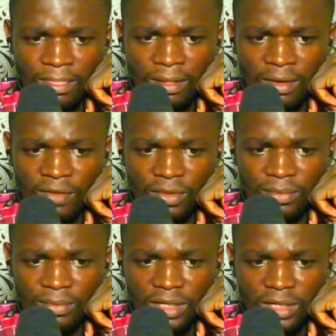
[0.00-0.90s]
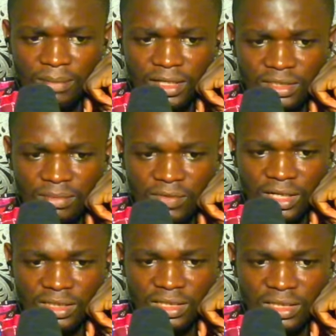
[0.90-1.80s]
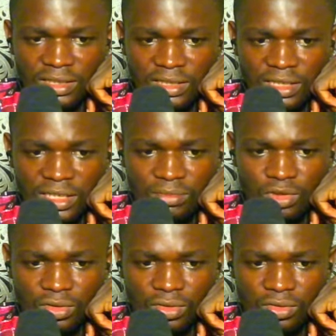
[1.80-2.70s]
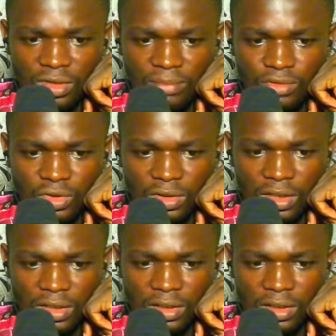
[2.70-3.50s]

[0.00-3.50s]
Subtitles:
If opponent plays a move like this, I think I'm just going to capture here.